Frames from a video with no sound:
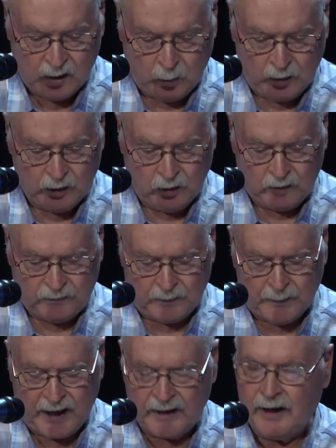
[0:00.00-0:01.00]
We learned
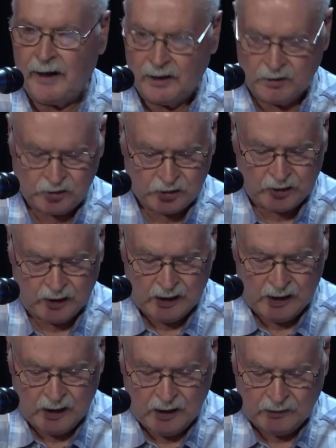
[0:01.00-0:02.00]
from Inez
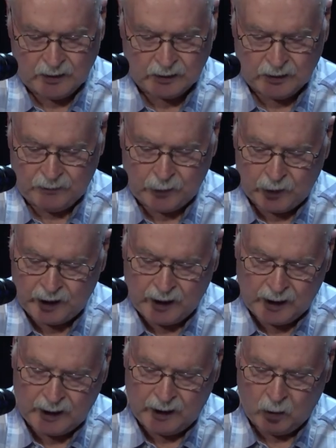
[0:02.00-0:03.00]
that the very
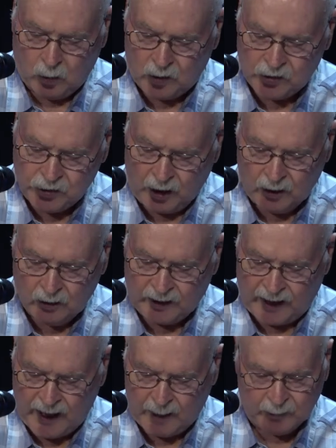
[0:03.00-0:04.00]
high horizontal
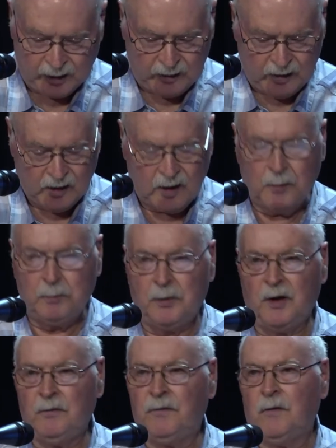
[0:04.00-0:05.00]
cabinet
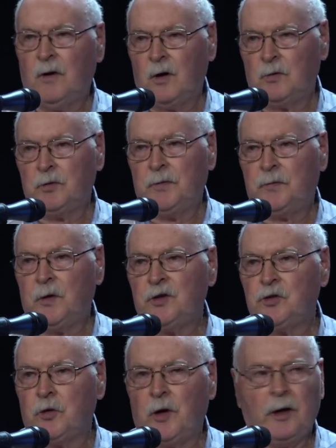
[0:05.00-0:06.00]
above our
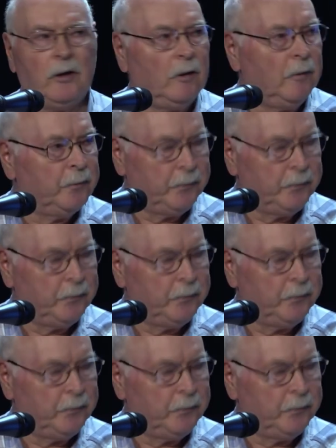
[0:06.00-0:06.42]
refrigerator